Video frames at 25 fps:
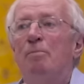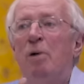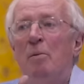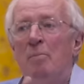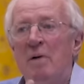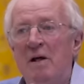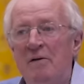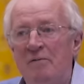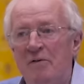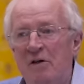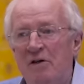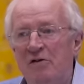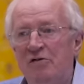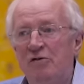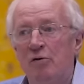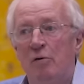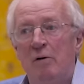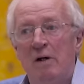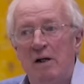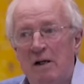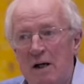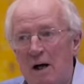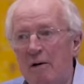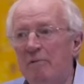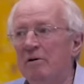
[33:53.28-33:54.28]
permit this
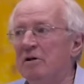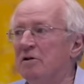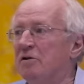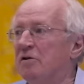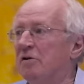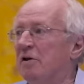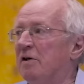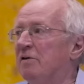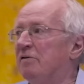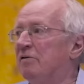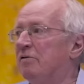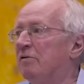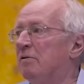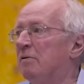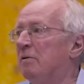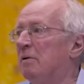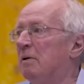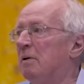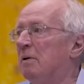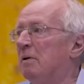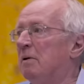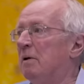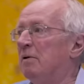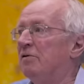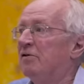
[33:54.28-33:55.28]
or encourage this,
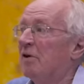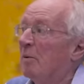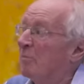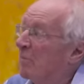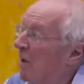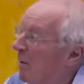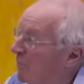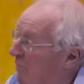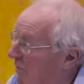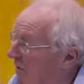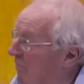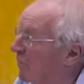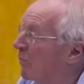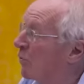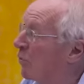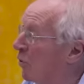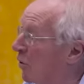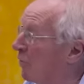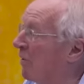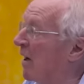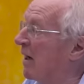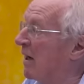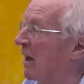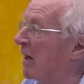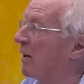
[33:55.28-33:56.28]
sometimes even
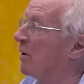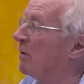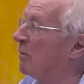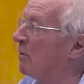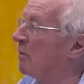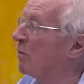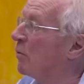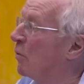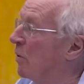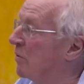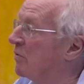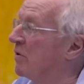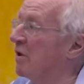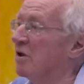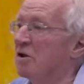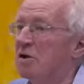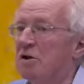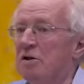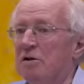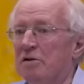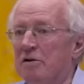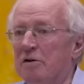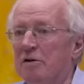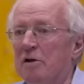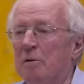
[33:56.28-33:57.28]
Quranic
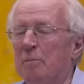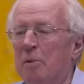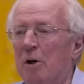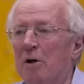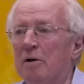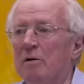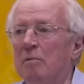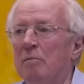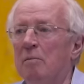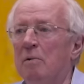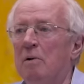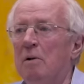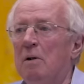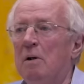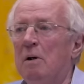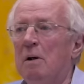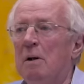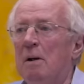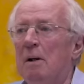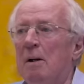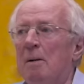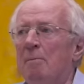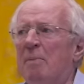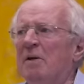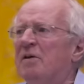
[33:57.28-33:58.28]
quotations at the bottom.
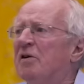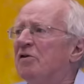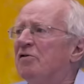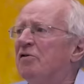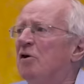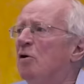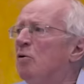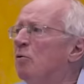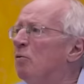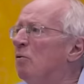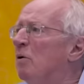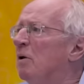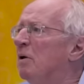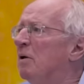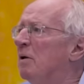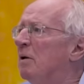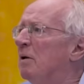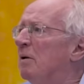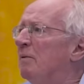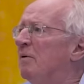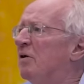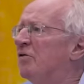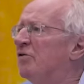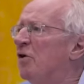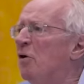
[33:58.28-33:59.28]
But there's no
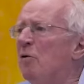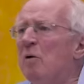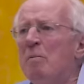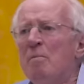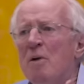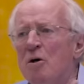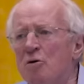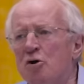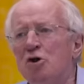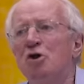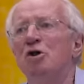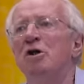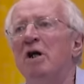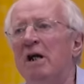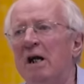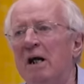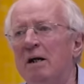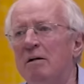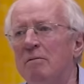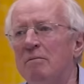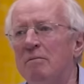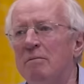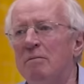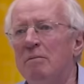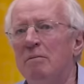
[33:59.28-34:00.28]
emotion in
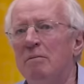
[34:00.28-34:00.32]
it.